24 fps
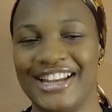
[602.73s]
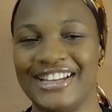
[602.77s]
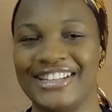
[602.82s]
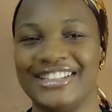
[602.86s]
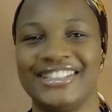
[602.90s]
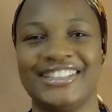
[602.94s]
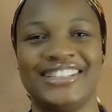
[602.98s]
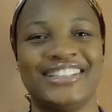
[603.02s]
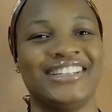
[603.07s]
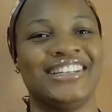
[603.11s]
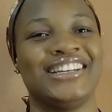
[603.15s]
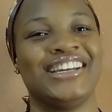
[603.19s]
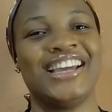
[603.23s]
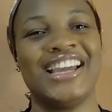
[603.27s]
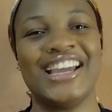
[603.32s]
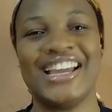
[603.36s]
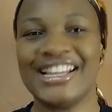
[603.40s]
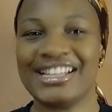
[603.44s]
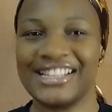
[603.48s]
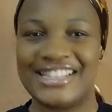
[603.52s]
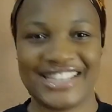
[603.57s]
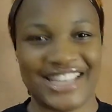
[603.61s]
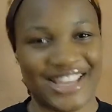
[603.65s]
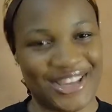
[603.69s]
and
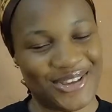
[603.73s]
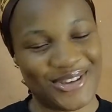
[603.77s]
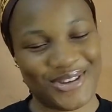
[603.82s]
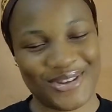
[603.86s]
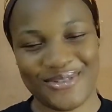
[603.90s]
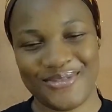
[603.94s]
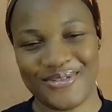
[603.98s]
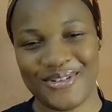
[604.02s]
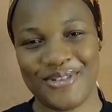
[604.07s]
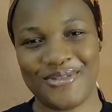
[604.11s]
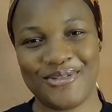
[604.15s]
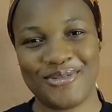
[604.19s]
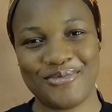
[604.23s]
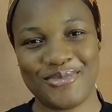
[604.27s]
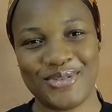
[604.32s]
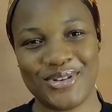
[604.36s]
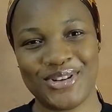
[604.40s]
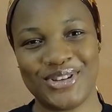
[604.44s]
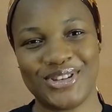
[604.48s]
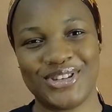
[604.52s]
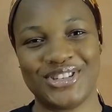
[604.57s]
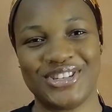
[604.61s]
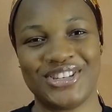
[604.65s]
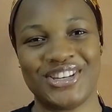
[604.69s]
thank you very
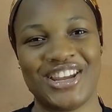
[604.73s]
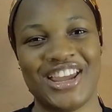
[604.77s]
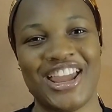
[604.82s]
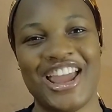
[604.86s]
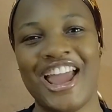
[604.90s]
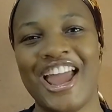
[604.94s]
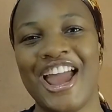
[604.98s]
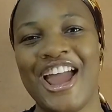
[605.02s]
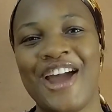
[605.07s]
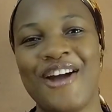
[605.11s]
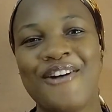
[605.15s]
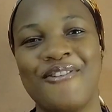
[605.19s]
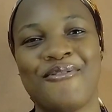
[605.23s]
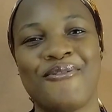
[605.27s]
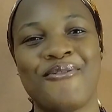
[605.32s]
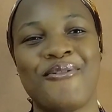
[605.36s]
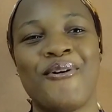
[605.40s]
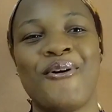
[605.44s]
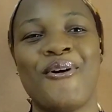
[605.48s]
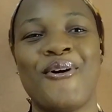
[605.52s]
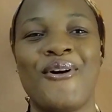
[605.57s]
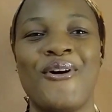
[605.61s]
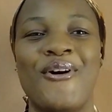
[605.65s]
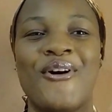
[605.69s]
much
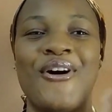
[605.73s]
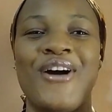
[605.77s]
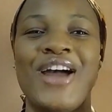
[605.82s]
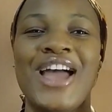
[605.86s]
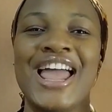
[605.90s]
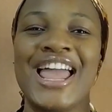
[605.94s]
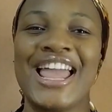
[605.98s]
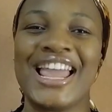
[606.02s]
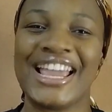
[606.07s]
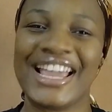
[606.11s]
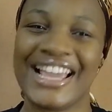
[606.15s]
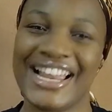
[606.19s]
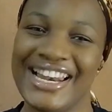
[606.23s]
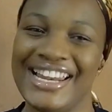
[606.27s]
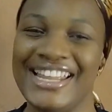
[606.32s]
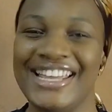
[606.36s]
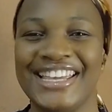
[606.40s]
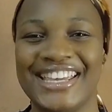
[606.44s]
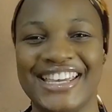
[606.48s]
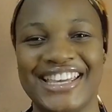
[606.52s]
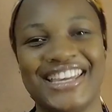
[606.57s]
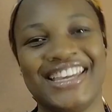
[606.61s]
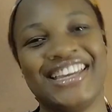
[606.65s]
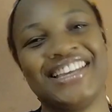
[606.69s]
for
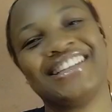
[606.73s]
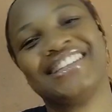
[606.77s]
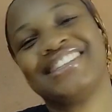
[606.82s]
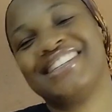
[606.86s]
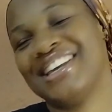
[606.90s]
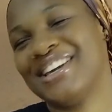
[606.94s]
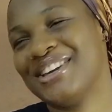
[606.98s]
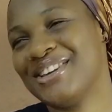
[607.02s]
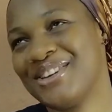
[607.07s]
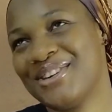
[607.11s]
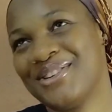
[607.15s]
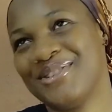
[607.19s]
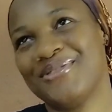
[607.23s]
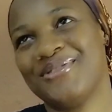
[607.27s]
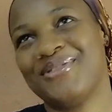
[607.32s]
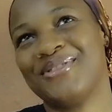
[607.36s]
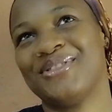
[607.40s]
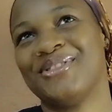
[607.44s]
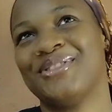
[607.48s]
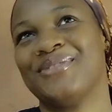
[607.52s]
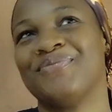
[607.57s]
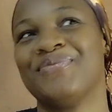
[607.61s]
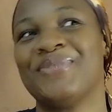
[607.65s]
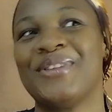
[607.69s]
clicking. Thank you
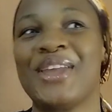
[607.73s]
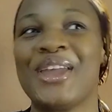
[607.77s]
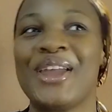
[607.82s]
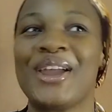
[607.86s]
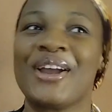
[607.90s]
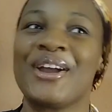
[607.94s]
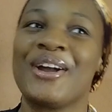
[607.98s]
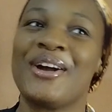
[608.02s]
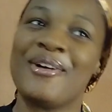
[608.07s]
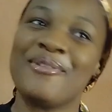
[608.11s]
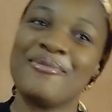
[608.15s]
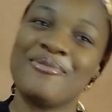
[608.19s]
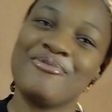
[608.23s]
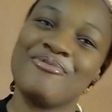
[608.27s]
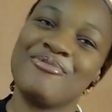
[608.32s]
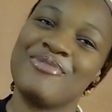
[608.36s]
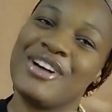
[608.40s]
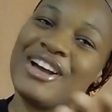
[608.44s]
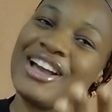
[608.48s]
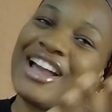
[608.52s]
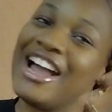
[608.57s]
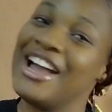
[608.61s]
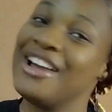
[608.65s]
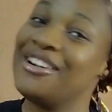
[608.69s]
for coming
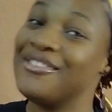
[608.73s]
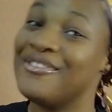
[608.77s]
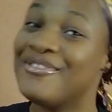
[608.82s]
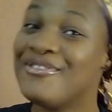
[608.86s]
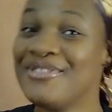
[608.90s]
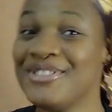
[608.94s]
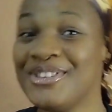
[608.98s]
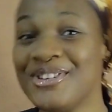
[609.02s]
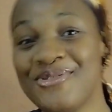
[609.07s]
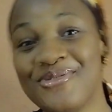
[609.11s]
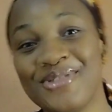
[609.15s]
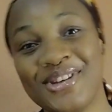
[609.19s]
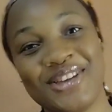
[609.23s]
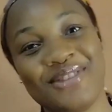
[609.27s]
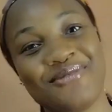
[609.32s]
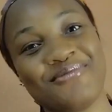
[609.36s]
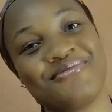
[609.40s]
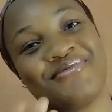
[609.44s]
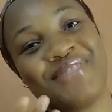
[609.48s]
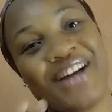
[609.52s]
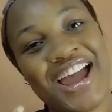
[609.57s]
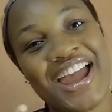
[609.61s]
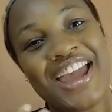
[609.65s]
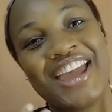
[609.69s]
back and
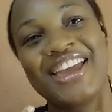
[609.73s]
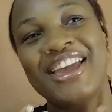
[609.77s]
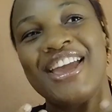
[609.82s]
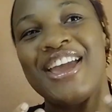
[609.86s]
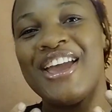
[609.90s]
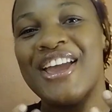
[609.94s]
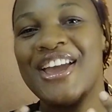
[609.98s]
viewing my